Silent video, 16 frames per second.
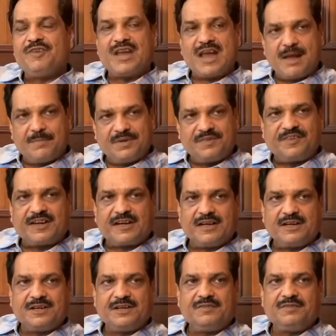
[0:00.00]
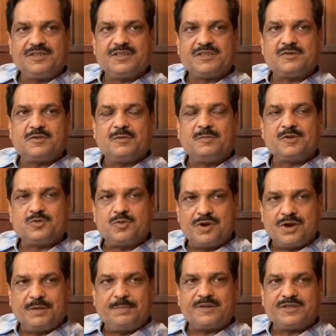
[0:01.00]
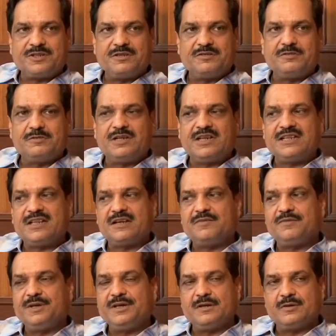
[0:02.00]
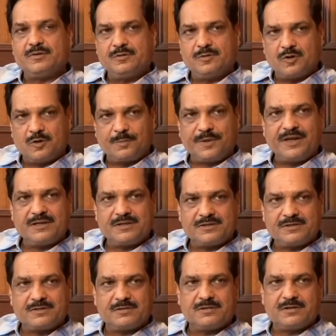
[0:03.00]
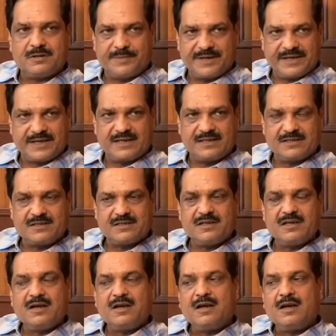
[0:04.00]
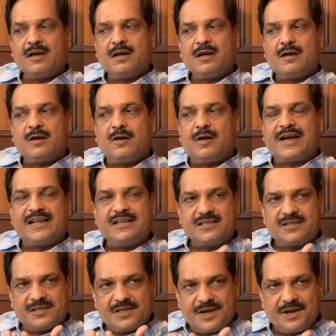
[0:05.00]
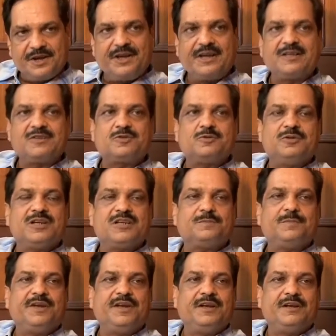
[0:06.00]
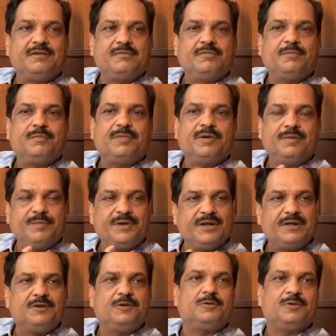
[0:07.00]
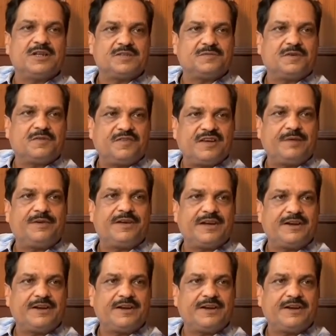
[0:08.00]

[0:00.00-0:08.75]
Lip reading: We have the faculty, which is almost 20%, whether being Europeans, Americans, or else Indians who has been in the US for 5